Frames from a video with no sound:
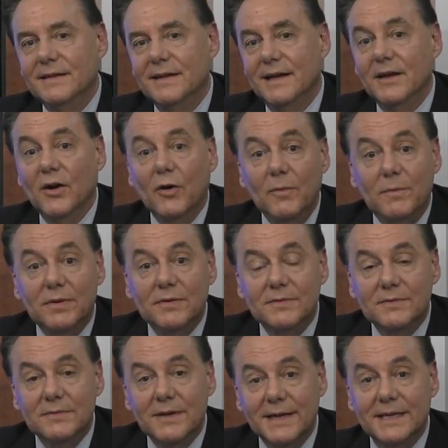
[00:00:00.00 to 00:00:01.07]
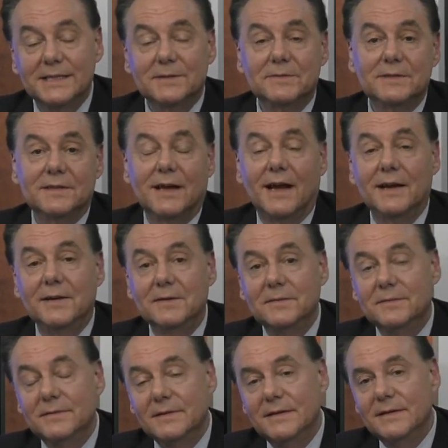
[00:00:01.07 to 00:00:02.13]
I hope I get to retire.
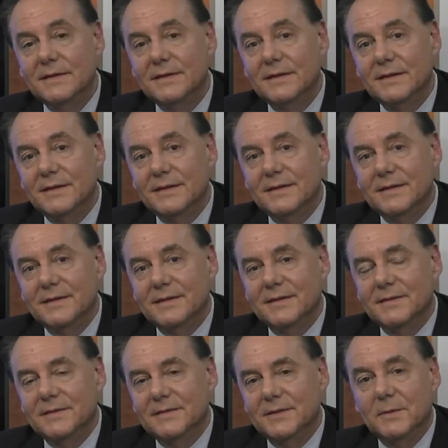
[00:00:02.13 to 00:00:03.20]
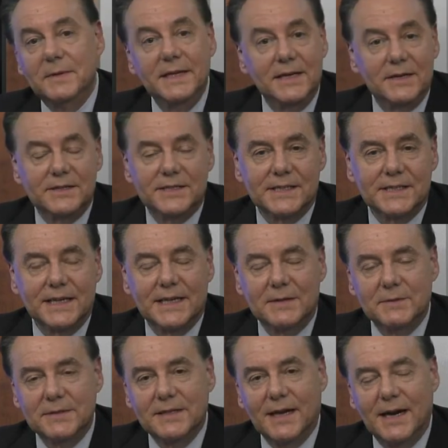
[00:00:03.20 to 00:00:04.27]
Nobody here I can
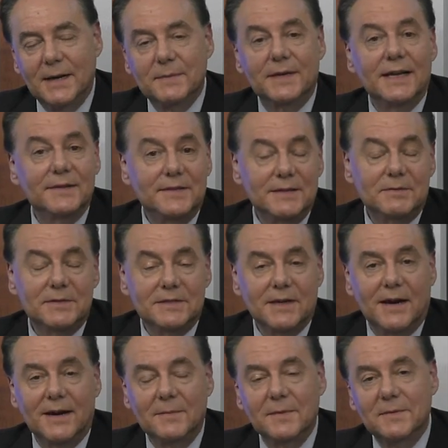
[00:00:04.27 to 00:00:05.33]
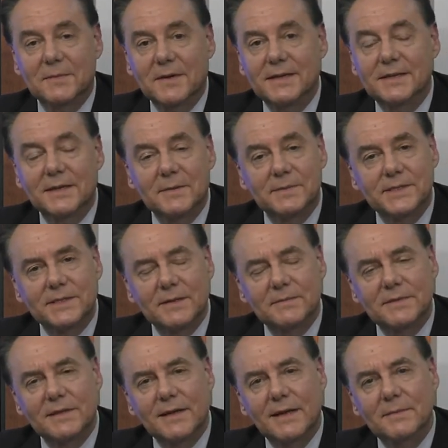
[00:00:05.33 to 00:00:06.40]
retire, but I think retirement might come
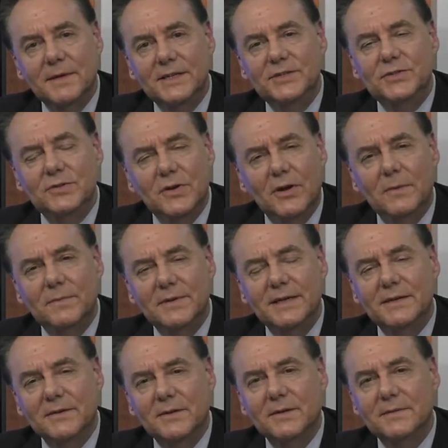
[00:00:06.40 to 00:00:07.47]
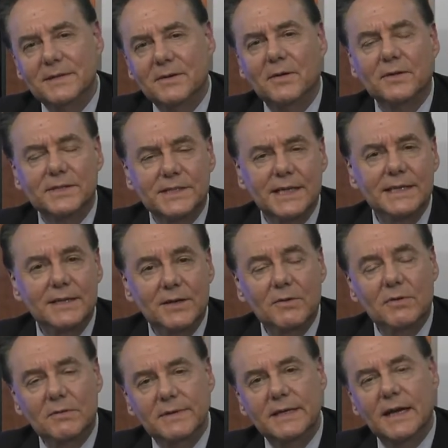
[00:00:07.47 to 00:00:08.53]
sometime. I do hope we can all, you know, all say, you know
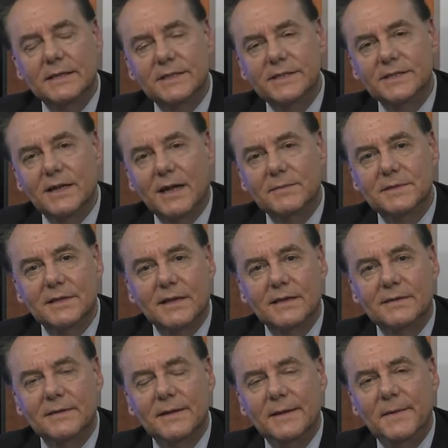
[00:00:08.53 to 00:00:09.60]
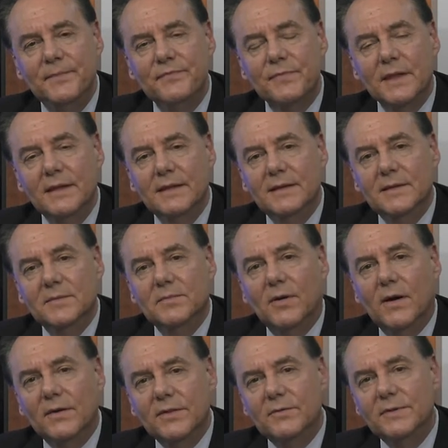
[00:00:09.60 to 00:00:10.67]
what, we got the job done.
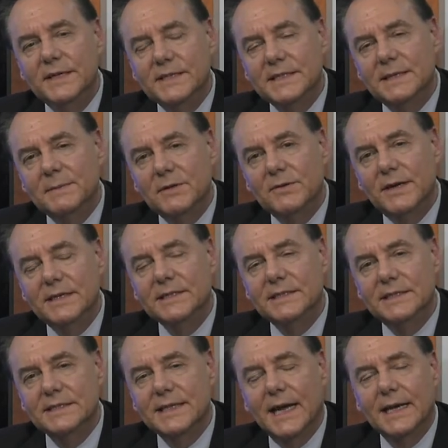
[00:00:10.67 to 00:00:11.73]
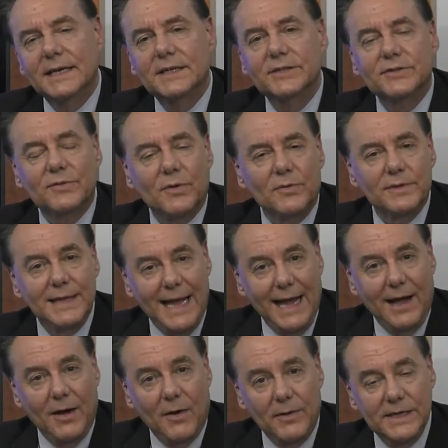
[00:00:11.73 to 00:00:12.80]
Part of the reason immigration is out of control
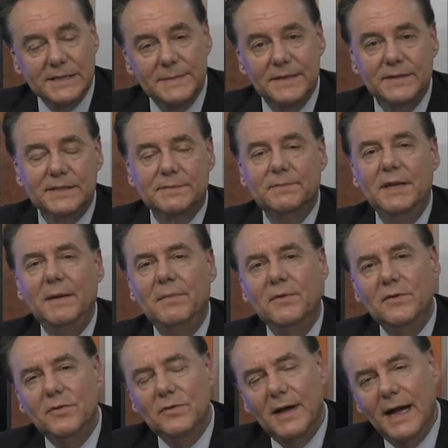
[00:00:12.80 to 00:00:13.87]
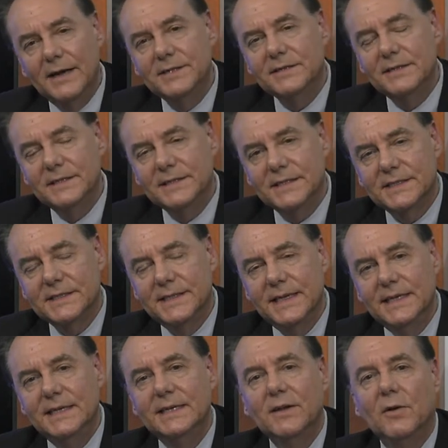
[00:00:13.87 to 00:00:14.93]
now is because people who actually
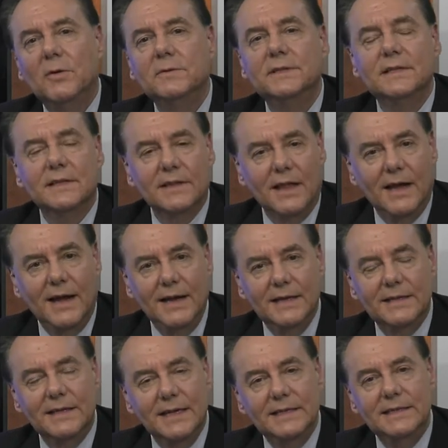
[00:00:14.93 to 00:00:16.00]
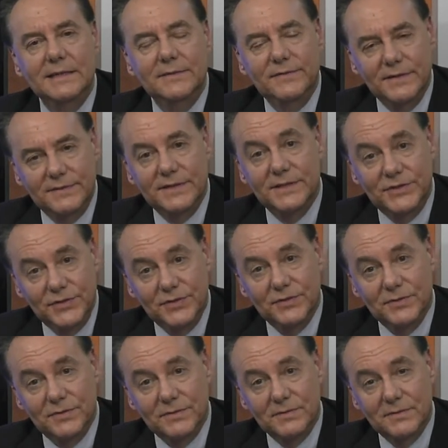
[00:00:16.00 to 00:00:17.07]
succeeded in holding the line in
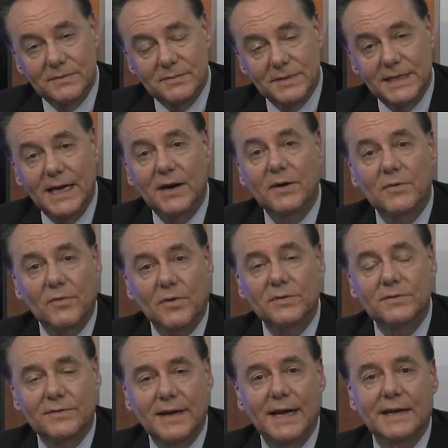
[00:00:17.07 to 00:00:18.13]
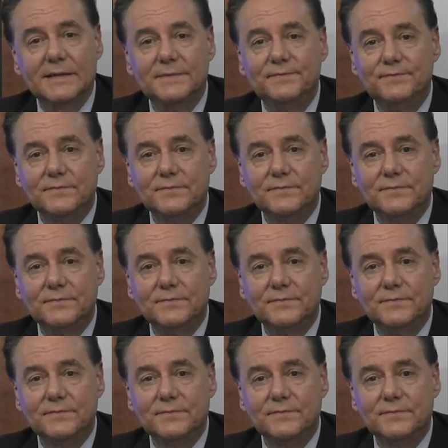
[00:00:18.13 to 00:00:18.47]
1952, the McCarran-Walter Act,